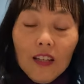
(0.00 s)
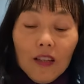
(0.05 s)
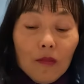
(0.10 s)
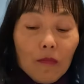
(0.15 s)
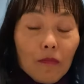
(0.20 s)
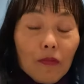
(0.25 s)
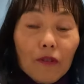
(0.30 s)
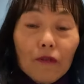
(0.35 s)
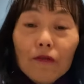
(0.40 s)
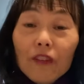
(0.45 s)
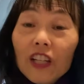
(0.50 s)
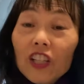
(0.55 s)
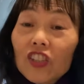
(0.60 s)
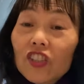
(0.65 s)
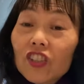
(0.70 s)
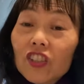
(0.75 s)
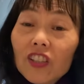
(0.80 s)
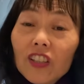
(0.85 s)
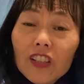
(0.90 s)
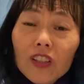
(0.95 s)

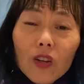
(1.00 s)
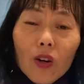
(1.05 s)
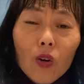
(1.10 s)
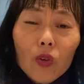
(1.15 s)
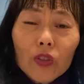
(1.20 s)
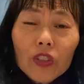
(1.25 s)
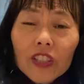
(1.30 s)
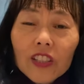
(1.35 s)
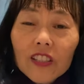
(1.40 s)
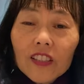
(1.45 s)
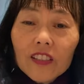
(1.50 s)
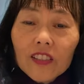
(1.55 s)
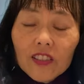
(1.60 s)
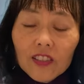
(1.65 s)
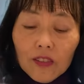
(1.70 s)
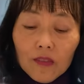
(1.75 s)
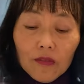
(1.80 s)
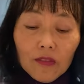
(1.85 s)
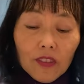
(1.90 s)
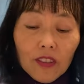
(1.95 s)
Perfection and
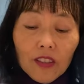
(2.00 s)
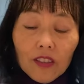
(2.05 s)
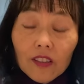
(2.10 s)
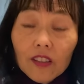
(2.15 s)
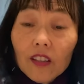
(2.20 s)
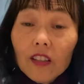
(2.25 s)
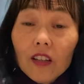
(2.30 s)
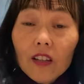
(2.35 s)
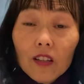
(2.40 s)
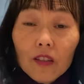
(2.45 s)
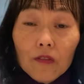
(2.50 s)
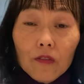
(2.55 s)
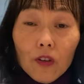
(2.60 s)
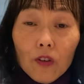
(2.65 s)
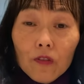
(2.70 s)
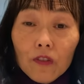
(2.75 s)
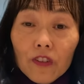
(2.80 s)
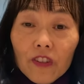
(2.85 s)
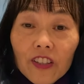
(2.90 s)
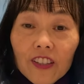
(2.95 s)
holiness and love
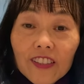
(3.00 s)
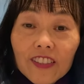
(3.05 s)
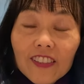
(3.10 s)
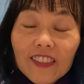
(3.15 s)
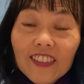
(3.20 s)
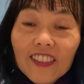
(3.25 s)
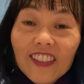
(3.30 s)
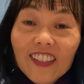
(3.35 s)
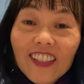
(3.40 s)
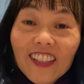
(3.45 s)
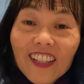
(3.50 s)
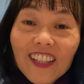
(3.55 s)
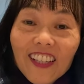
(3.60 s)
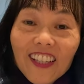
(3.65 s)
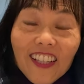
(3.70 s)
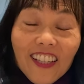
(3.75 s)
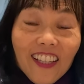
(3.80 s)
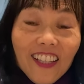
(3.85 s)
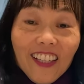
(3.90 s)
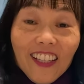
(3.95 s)
over us.
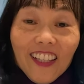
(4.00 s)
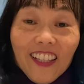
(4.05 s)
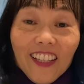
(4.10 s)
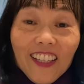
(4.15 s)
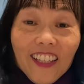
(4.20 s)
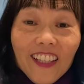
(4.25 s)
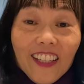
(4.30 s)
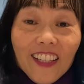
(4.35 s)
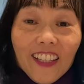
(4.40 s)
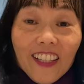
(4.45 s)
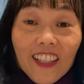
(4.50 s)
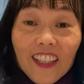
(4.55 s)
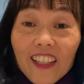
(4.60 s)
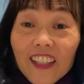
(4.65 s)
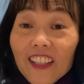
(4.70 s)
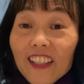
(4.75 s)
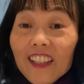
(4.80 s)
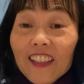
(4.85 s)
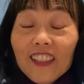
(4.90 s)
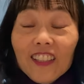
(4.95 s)

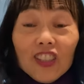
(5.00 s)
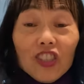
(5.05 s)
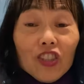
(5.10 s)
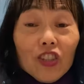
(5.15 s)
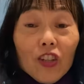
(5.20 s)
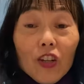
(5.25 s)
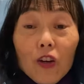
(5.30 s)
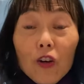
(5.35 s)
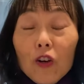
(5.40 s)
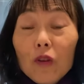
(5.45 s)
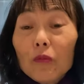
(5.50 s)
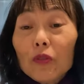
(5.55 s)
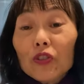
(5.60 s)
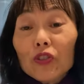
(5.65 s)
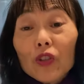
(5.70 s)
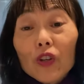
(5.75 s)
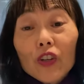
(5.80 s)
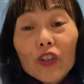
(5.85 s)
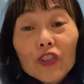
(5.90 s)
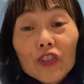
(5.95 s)
And shalom
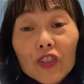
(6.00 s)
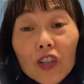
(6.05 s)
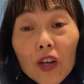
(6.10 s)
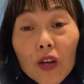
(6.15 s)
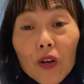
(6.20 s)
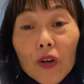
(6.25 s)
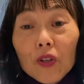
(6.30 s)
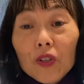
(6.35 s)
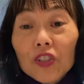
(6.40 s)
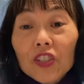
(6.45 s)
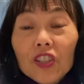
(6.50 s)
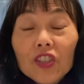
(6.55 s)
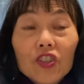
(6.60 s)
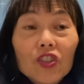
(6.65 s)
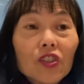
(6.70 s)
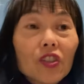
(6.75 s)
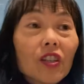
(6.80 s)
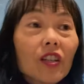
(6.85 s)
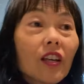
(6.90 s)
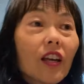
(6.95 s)
is also
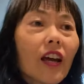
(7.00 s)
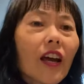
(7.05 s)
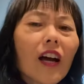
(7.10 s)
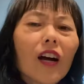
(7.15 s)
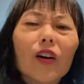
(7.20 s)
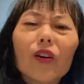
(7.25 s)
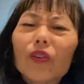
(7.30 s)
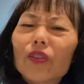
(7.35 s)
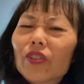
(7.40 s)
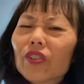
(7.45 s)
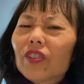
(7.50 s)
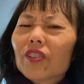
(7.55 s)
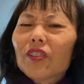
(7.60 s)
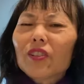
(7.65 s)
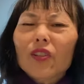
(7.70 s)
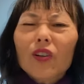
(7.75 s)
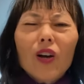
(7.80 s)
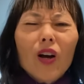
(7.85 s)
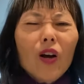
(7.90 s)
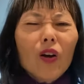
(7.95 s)
just health, you
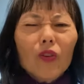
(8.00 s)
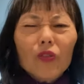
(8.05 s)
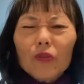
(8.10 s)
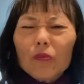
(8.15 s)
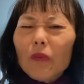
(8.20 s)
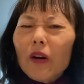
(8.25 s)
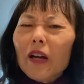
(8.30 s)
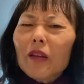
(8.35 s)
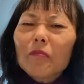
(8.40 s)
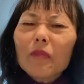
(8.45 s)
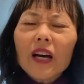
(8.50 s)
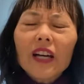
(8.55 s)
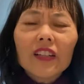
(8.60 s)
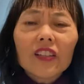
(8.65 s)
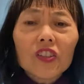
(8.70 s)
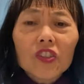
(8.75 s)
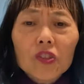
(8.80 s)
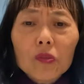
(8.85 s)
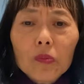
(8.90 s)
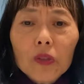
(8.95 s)
know, health, mind, body,
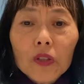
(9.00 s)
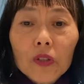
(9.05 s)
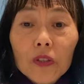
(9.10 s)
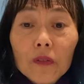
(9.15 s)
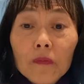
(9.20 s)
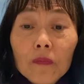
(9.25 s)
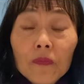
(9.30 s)
and spirit.